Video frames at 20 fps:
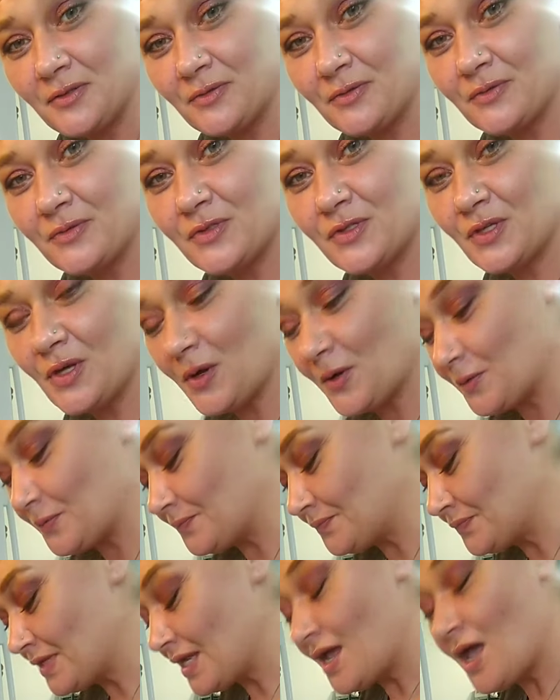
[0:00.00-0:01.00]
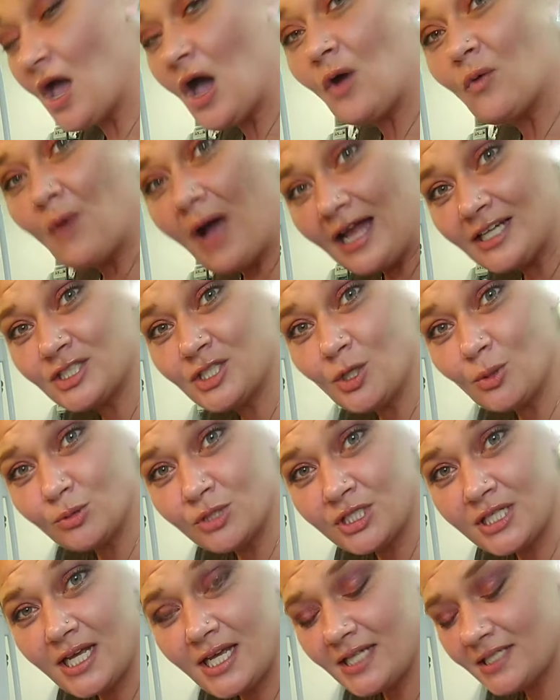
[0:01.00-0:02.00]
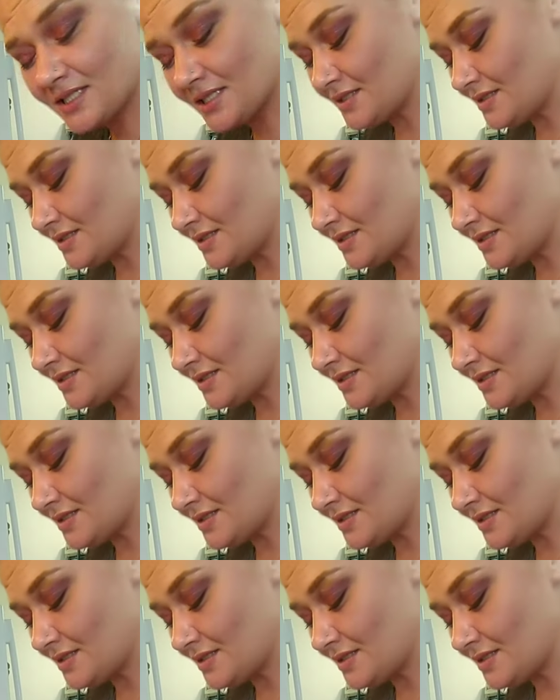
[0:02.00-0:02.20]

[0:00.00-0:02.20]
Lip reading: So watch your shit.